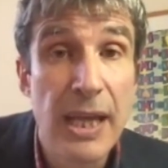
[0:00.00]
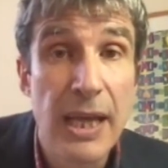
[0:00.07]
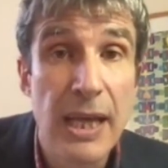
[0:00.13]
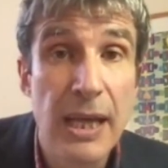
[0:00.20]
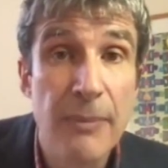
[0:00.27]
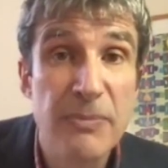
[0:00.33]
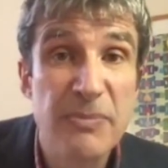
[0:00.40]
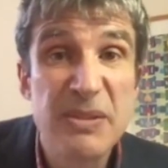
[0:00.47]

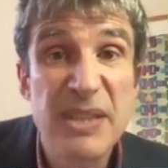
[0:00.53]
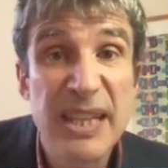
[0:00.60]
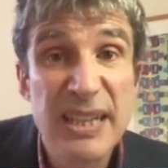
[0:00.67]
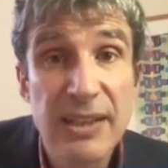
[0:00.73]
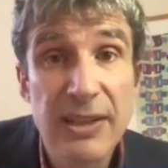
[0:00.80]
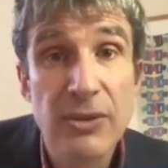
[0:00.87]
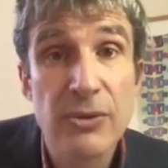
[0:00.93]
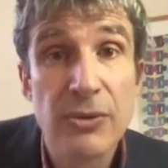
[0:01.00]
Um,
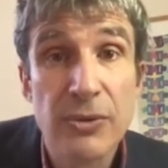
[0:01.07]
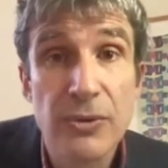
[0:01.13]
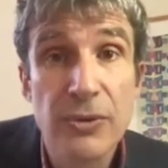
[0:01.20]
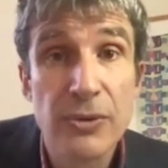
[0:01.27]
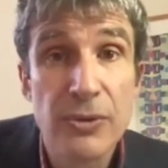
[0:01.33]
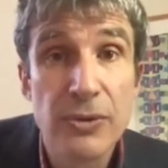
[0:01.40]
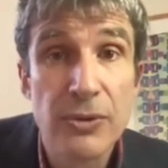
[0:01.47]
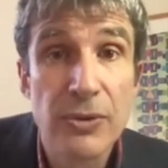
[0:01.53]
tingling or,
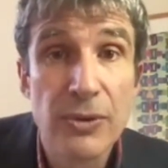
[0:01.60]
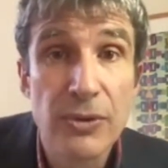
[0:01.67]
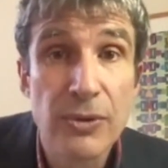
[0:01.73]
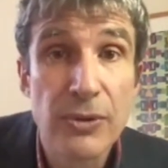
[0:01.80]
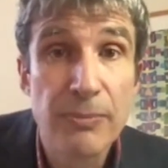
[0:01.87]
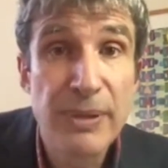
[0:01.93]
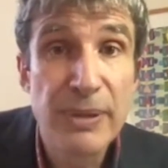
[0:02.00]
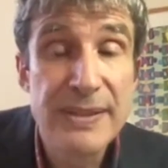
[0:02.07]
or,
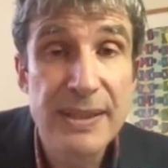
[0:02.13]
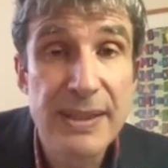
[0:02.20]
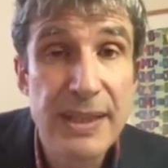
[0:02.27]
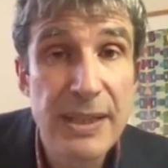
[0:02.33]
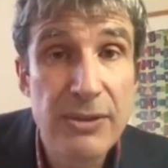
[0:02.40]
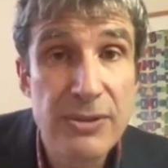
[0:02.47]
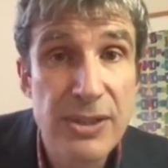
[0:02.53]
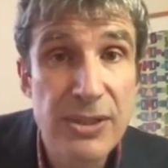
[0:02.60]
or, pins and
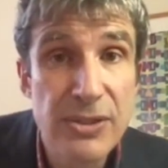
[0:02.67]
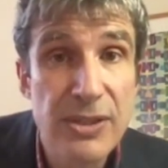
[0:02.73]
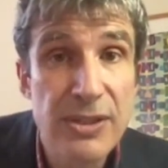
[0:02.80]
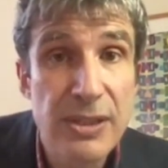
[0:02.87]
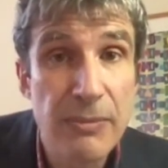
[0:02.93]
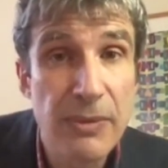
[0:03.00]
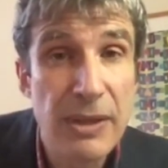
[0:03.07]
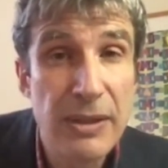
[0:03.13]
needles is not
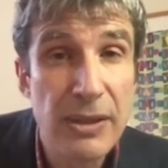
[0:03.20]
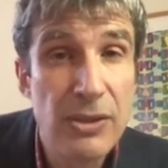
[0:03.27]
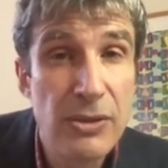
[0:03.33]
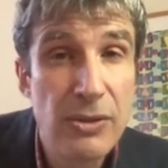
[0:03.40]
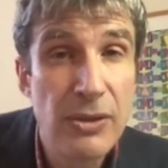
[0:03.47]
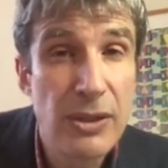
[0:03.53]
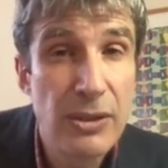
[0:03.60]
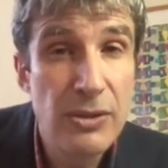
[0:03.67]
something that
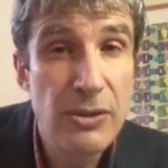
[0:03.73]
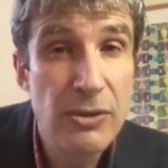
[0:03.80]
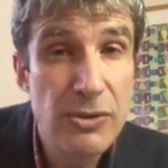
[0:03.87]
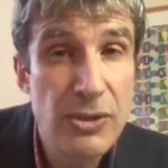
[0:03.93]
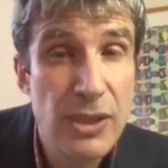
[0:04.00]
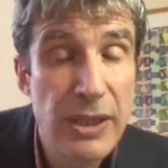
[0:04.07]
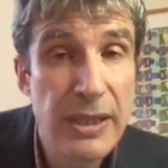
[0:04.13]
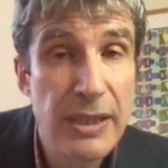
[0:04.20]
you can
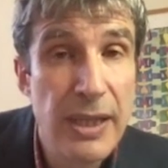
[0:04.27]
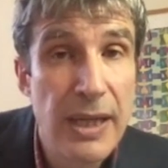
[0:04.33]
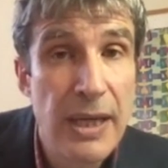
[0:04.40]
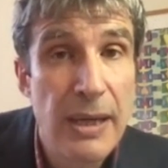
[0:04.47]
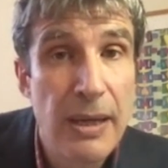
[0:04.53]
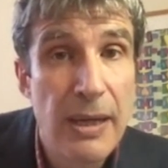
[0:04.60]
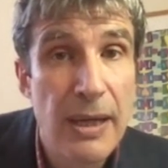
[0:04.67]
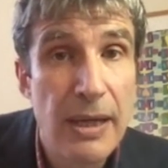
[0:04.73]
usually
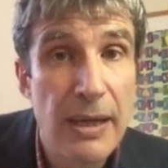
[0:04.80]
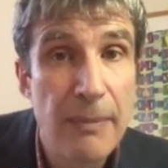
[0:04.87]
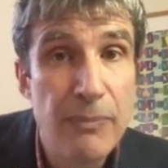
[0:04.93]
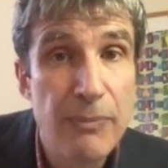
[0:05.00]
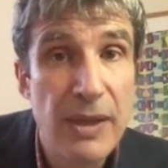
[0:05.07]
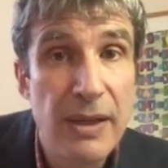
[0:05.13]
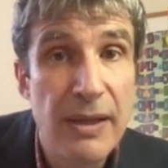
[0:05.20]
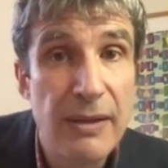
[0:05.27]

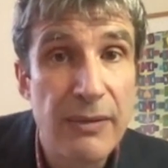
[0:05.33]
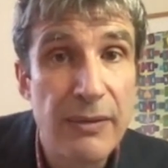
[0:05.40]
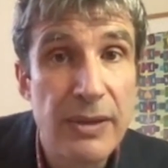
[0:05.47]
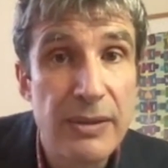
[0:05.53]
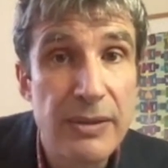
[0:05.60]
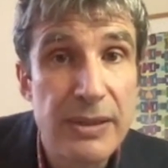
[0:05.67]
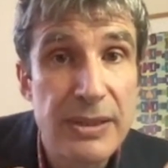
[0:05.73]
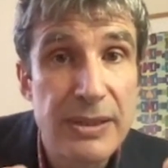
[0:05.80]
um, uh,
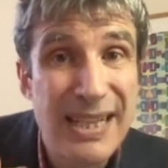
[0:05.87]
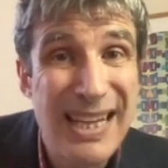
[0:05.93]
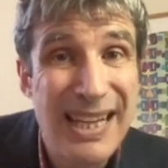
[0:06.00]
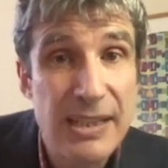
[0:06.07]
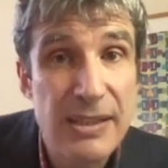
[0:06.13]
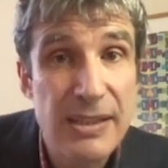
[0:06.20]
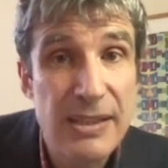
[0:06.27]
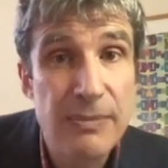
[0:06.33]

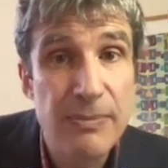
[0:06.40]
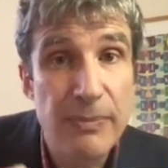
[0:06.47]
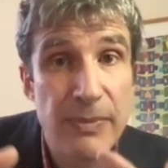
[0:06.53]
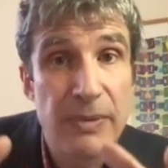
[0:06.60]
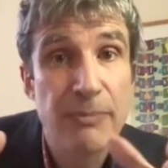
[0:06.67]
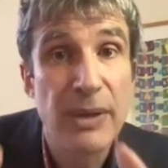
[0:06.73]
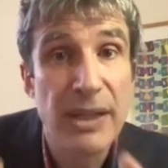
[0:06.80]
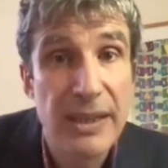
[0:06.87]
detect
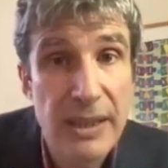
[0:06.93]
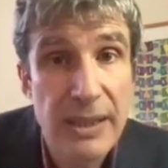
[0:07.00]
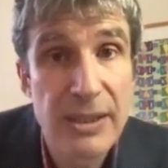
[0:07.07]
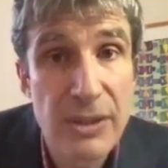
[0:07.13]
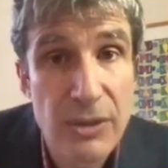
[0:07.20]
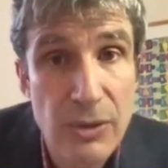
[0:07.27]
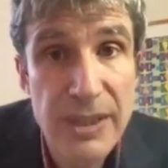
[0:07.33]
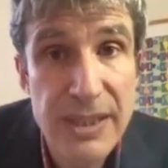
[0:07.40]
by
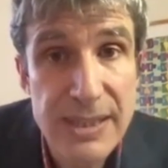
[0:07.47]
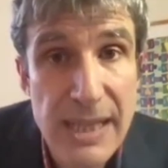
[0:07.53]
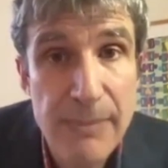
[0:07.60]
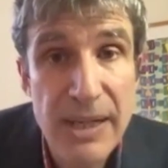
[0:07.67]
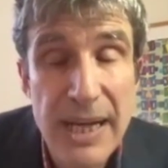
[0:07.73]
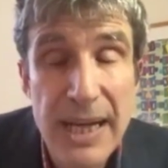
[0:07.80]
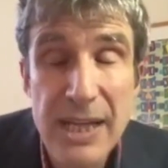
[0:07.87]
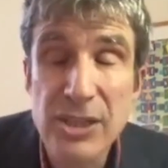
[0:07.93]
clinical
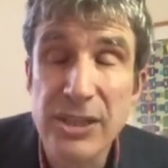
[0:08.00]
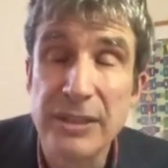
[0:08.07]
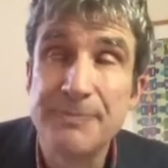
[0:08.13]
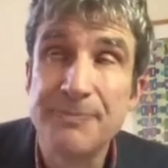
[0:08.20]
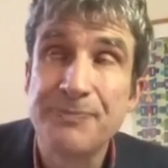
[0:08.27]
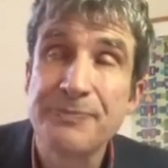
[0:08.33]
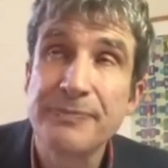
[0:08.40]
examination.